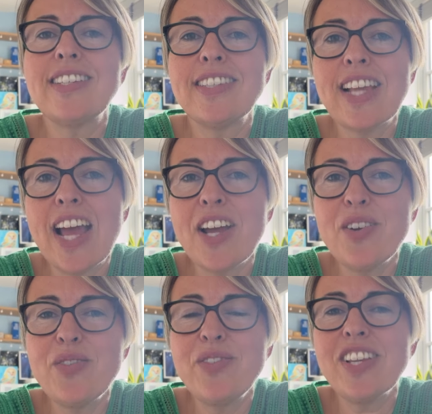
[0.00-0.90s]

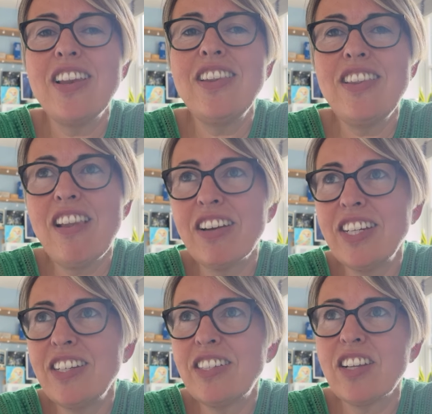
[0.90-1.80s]
sound,
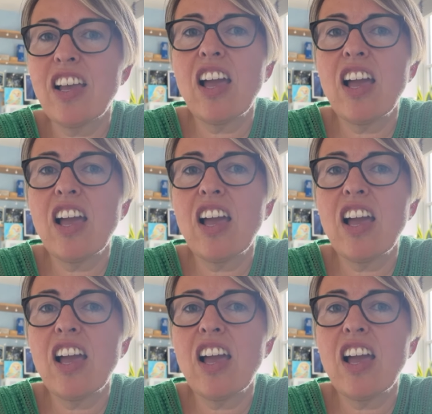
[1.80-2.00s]
light,